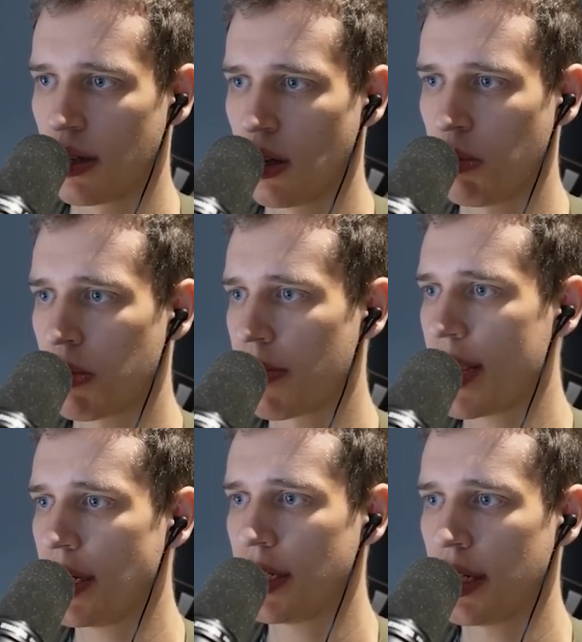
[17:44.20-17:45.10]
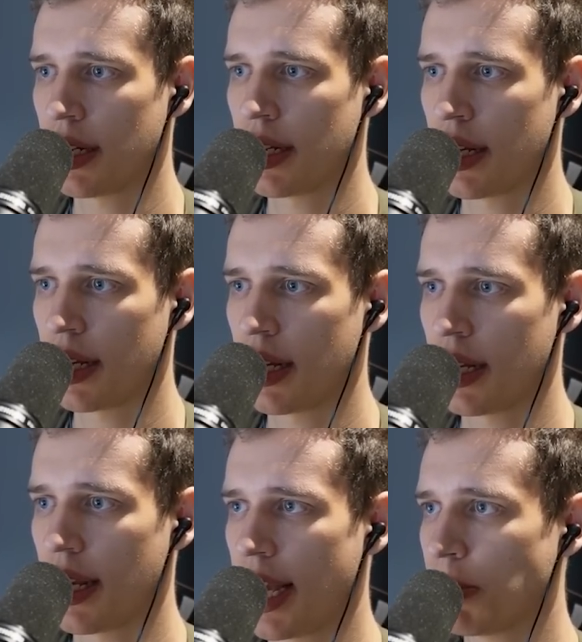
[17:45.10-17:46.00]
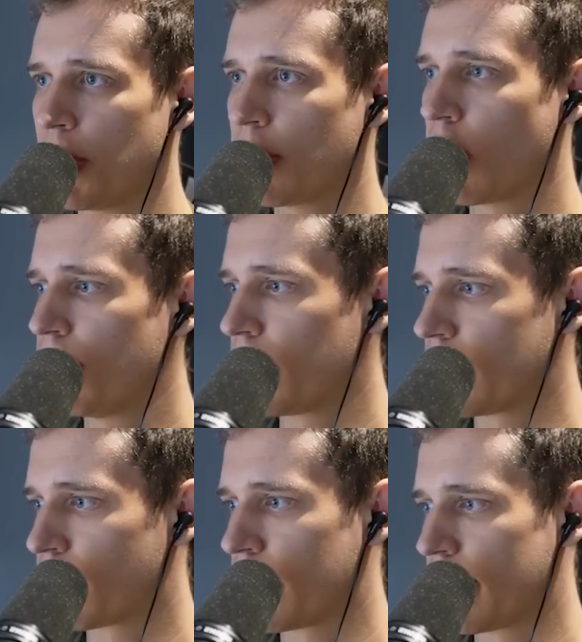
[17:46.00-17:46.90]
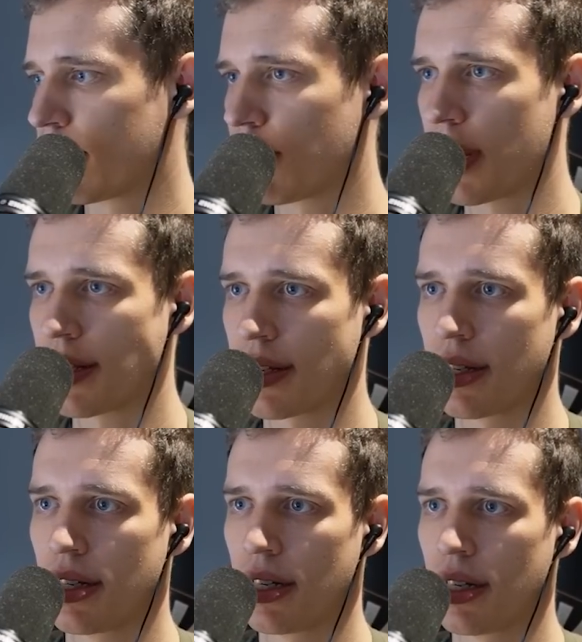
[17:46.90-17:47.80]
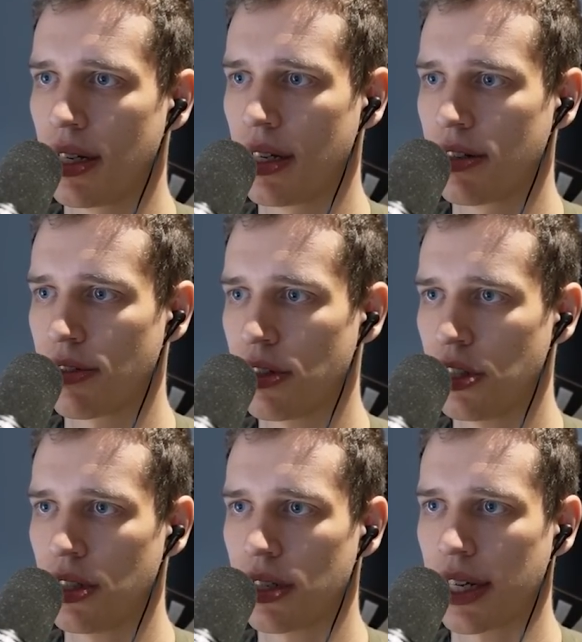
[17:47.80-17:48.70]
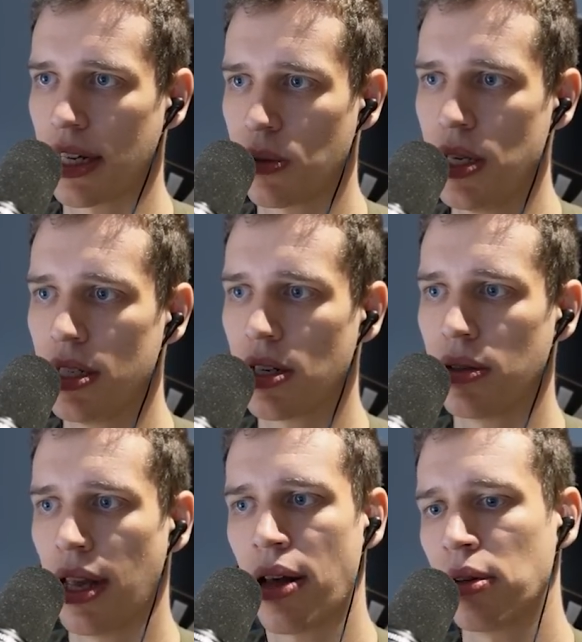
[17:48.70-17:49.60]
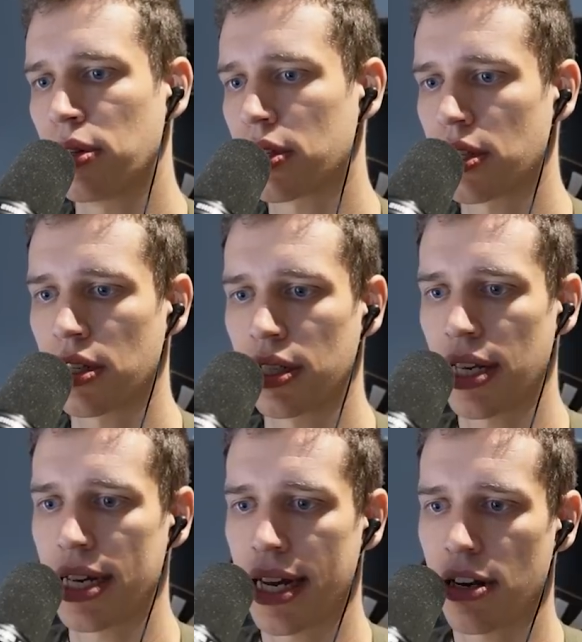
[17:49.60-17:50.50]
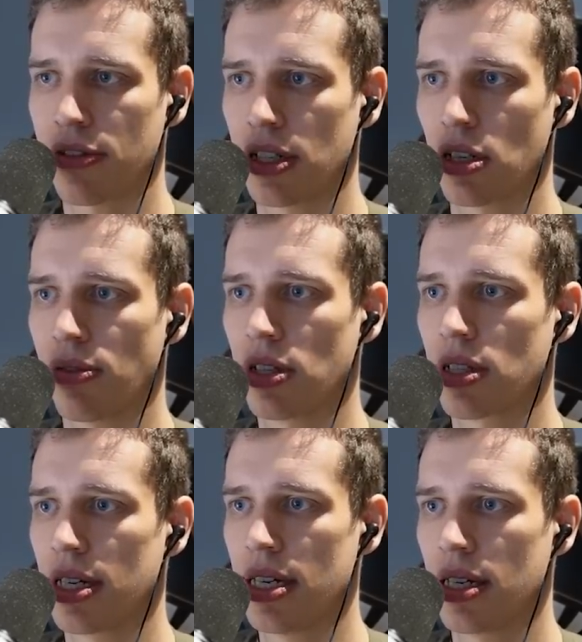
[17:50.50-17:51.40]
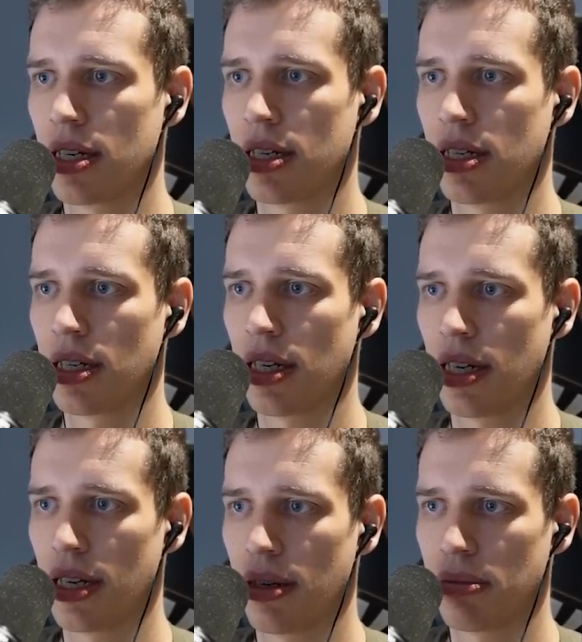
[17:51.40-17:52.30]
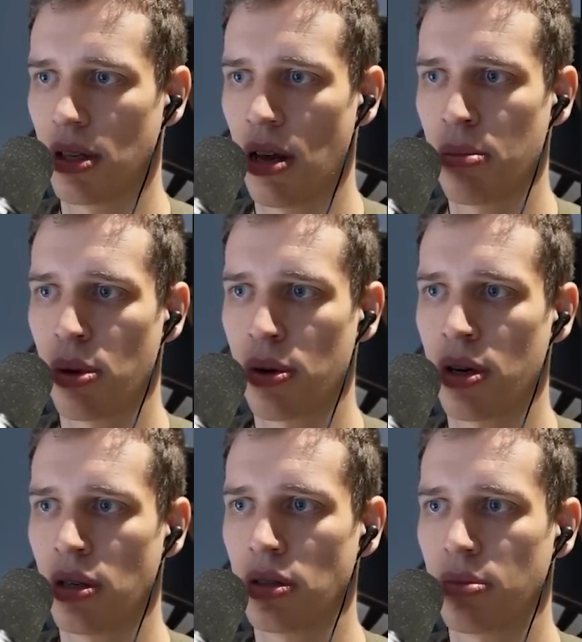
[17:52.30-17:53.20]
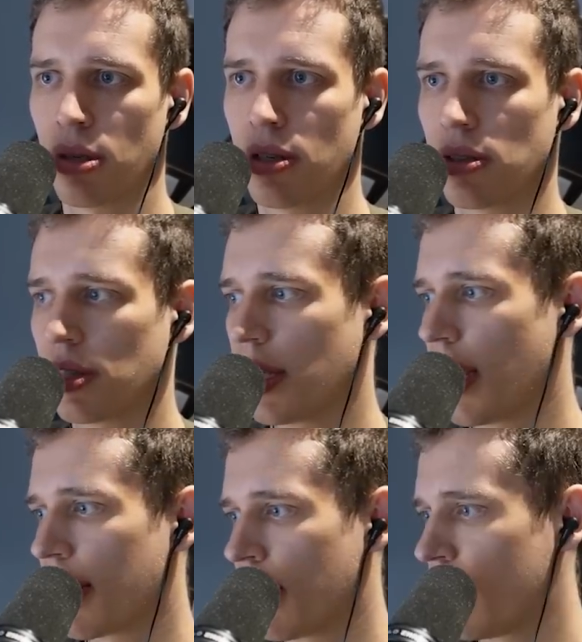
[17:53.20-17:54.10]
Operation has been accomplished, my dear friend. For sure. Okay, queens go down. Lurkers are going to take care of this, obviously. Burrows again.